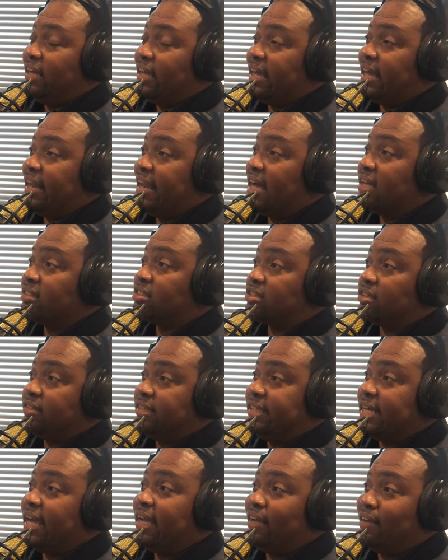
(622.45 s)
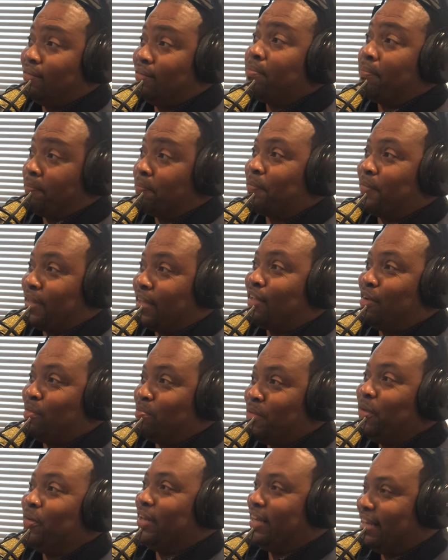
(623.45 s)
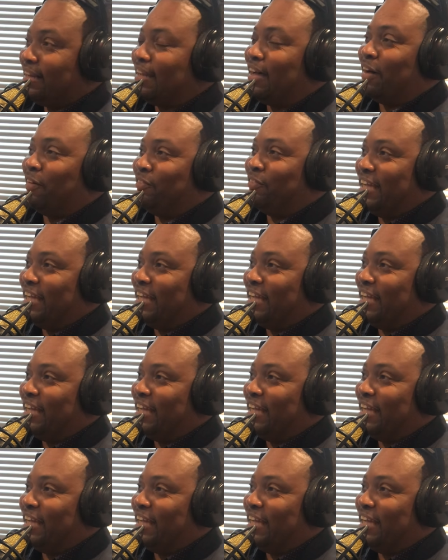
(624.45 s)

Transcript: And that's a day. Community Love